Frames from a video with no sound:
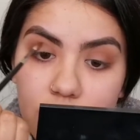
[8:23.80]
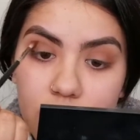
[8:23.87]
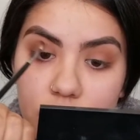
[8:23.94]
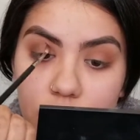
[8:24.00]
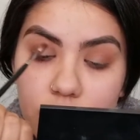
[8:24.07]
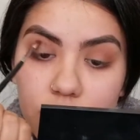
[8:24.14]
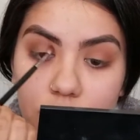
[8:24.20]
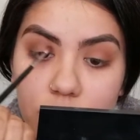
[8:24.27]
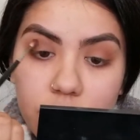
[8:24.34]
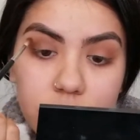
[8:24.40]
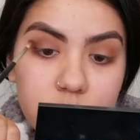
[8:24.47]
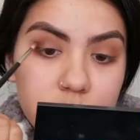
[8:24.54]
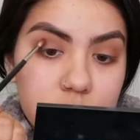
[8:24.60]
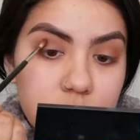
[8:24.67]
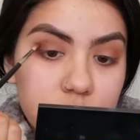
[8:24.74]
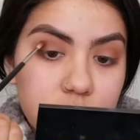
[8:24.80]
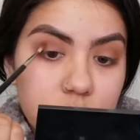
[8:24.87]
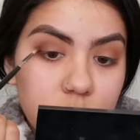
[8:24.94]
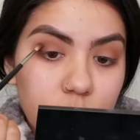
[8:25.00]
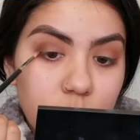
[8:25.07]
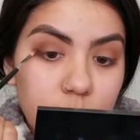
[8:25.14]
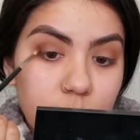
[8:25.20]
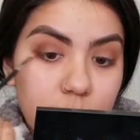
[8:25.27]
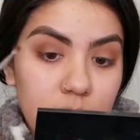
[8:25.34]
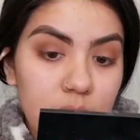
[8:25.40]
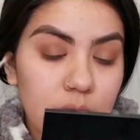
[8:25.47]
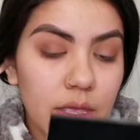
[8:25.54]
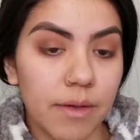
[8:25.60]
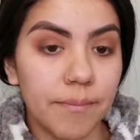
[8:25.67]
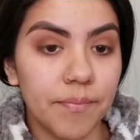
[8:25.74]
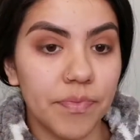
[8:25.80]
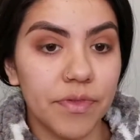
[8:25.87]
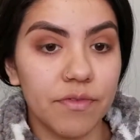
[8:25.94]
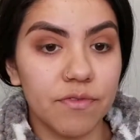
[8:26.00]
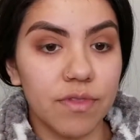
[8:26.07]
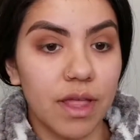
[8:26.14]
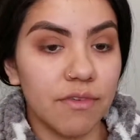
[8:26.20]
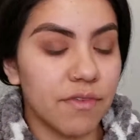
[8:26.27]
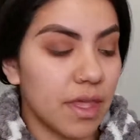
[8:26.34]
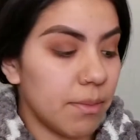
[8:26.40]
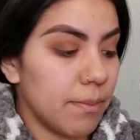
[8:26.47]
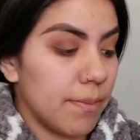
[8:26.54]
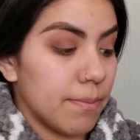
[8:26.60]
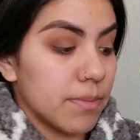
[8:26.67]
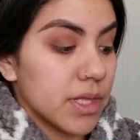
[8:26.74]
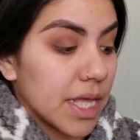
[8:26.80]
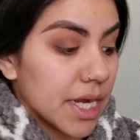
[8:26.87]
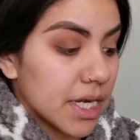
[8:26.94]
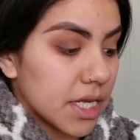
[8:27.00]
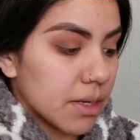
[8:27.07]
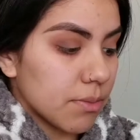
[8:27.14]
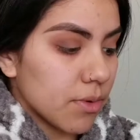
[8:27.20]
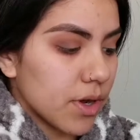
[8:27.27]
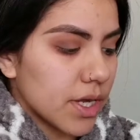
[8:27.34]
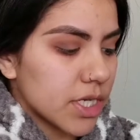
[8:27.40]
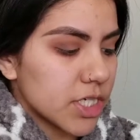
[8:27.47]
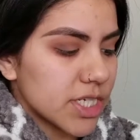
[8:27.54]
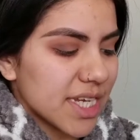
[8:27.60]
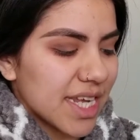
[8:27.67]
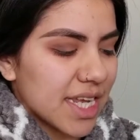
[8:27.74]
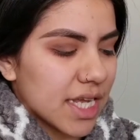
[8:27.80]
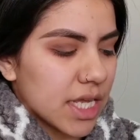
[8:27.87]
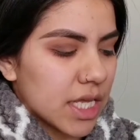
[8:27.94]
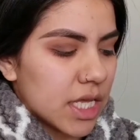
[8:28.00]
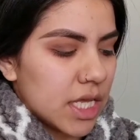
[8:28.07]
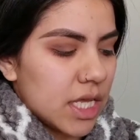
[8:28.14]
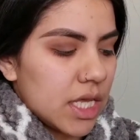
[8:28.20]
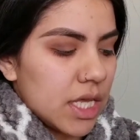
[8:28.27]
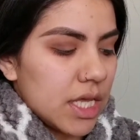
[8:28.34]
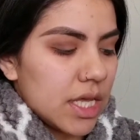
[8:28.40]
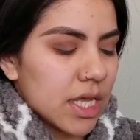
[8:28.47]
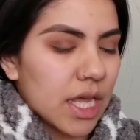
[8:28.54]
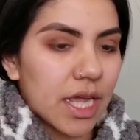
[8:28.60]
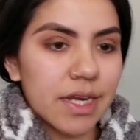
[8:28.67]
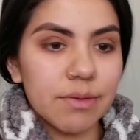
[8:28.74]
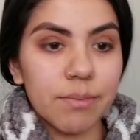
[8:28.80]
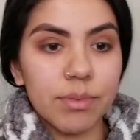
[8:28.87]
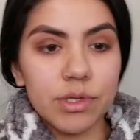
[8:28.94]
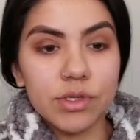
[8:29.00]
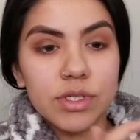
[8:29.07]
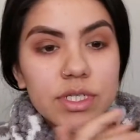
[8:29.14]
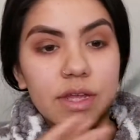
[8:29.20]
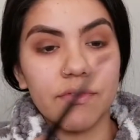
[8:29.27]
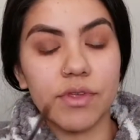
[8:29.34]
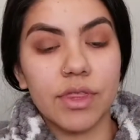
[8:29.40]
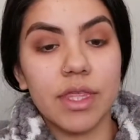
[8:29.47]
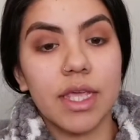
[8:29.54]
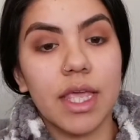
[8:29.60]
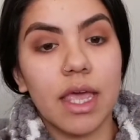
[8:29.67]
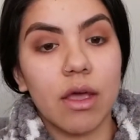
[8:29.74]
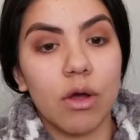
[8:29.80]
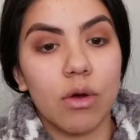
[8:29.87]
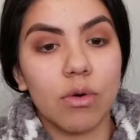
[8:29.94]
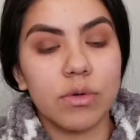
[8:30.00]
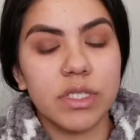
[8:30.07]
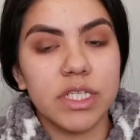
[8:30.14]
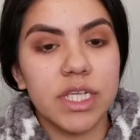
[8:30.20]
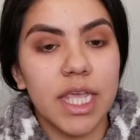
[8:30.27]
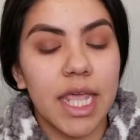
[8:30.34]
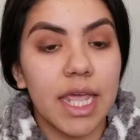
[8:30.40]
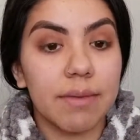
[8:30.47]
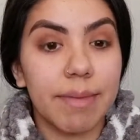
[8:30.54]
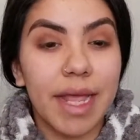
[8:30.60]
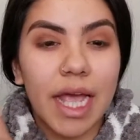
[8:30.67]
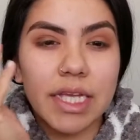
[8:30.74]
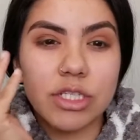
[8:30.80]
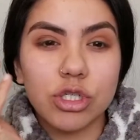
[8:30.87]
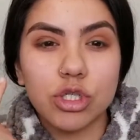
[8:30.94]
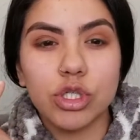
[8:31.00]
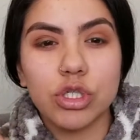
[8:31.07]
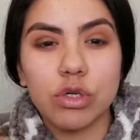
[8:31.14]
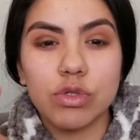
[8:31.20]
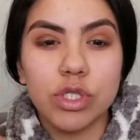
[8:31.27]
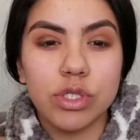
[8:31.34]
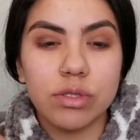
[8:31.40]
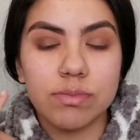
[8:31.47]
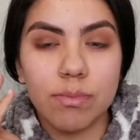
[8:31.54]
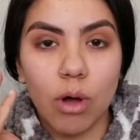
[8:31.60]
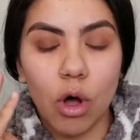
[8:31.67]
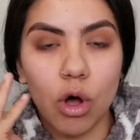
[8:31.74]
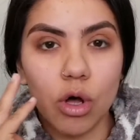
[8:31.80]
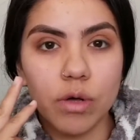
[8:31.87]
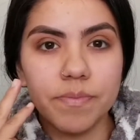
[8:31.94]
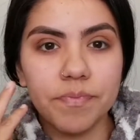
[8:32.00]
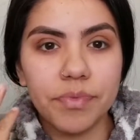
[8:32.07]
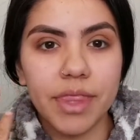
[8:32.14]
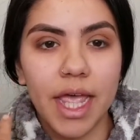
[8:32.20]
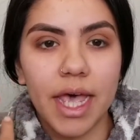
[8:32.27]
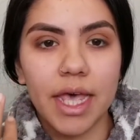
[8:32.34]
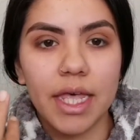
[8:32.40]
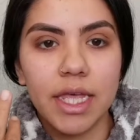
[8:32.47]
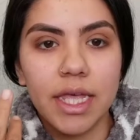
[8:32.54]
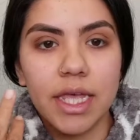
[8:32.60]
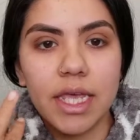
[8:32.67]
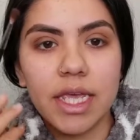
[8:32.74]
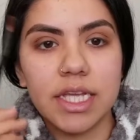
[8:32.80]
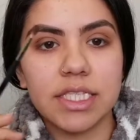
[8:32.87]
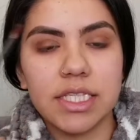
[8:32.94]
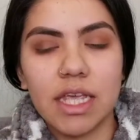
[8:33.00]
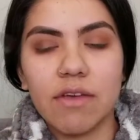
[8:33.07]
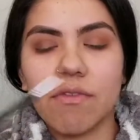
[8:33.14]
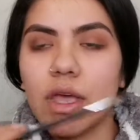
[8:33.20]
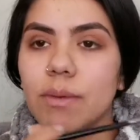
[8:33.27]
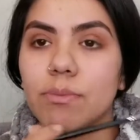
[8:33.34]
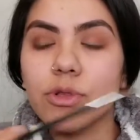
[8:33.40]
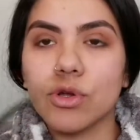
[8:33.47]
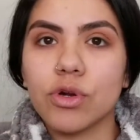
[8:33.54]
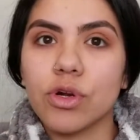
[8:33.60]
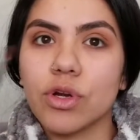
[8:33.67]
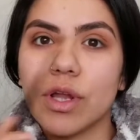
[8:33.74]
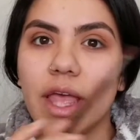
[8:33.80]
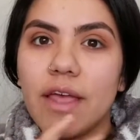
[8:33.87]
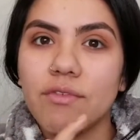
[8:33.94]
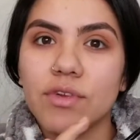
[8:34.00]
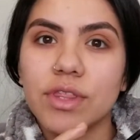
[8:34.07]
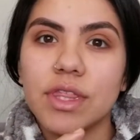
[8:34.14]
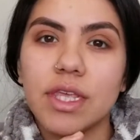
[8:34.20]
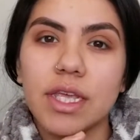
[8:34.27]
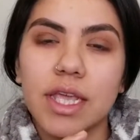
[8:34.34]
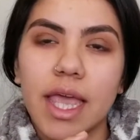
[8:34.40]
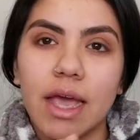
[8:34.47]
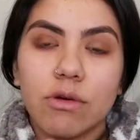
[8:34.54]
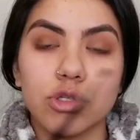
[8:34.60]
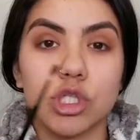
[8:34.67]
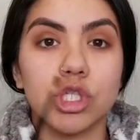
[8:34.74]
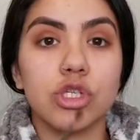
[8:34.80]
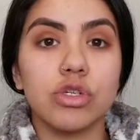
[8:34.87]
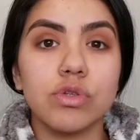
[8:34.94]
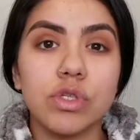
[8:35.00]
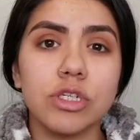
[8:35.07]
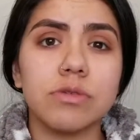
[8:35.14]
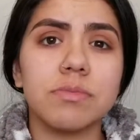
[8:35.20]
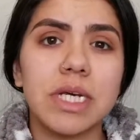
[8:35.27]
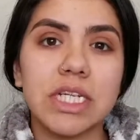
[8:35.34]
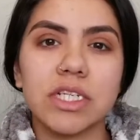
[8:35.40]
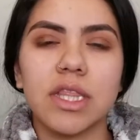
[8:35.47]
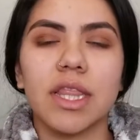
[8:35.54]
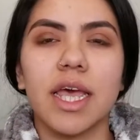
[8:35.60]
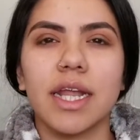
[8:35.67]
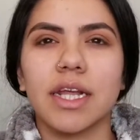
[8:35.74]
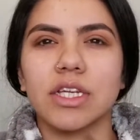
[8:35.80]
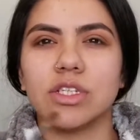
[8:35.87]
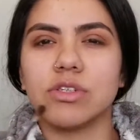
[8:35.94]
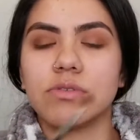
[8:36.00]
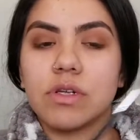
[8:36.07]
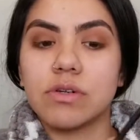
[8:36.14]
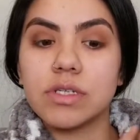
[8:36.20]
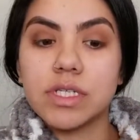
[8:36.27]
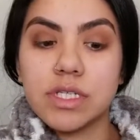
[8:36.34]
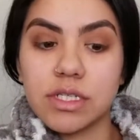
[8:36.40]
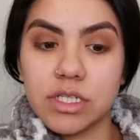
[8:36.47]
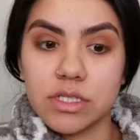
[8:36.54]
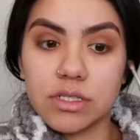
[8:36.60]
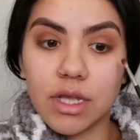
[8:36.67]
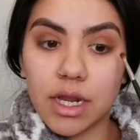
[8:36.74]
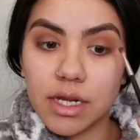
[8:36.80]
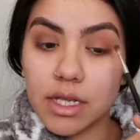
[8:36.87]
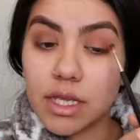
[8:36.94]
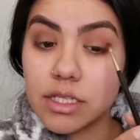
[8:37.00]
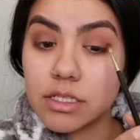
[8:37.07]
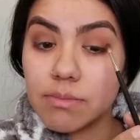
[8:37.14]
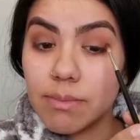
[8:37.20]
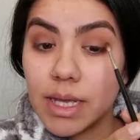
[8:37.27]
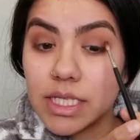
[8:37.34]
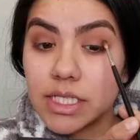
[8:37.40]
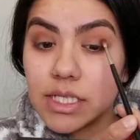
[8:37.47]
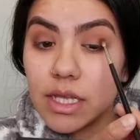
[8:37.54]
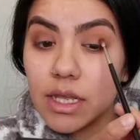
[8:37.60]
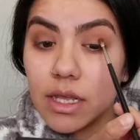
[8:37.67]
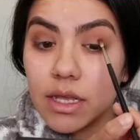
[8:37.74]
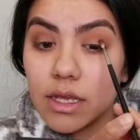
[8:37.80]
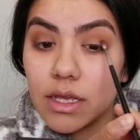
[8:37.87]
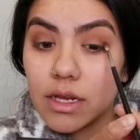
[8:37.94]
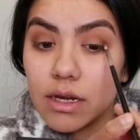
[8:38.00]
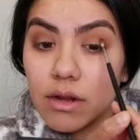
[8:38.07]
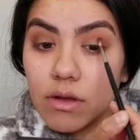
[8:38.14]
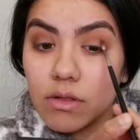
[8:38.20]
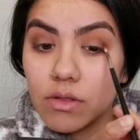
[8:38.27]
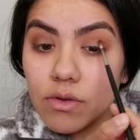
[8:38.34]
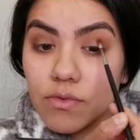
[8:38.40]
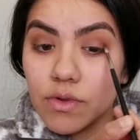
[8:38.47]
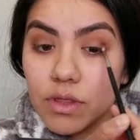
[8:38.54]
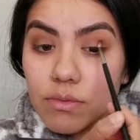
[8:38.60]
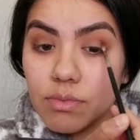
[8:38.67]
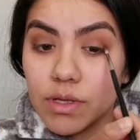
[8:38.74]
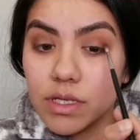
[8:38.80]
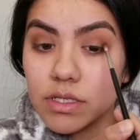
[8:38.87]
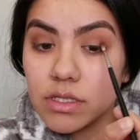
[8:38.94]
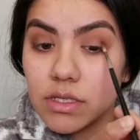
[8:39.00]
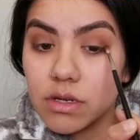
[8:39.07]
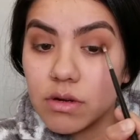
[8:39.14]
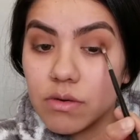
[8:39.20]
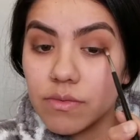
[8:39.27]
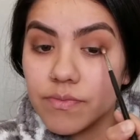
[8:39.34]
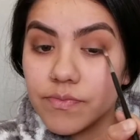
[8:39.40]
you use the super big fluffy blending brush, it kind of blurs everything out, and my eyes are so small that if I blur everything out too much, then I do notice it just kind of gets messy and all over the place. So